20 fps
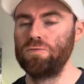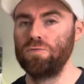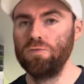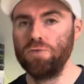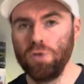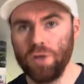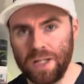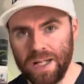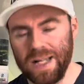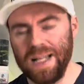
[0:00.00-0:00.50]

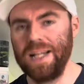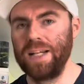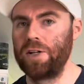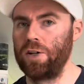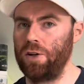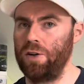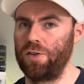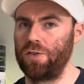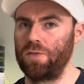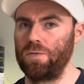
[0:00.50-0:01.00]
Really
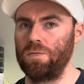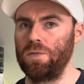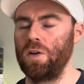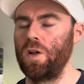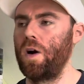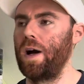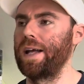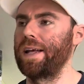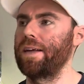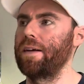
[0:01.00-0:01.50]
good.
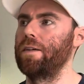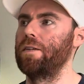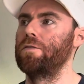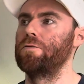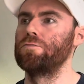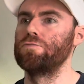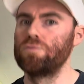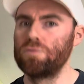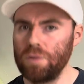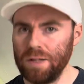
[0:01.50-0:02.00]
Like,
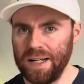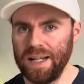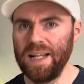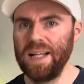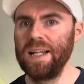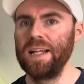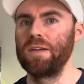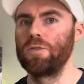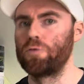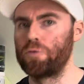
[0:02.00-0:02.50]

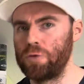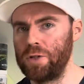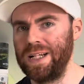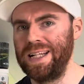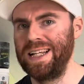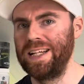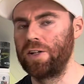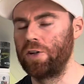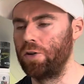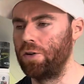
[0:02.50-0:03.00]
really,
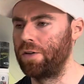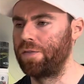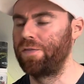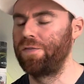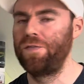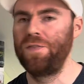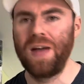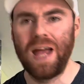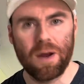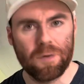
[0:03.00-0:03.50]
really good.
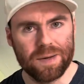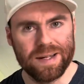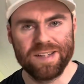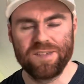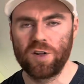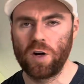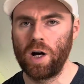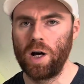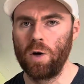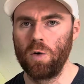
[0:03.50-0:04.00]
Very
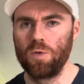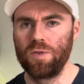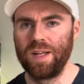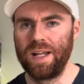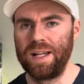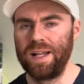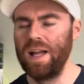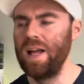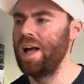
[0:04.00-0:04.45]
dialed in.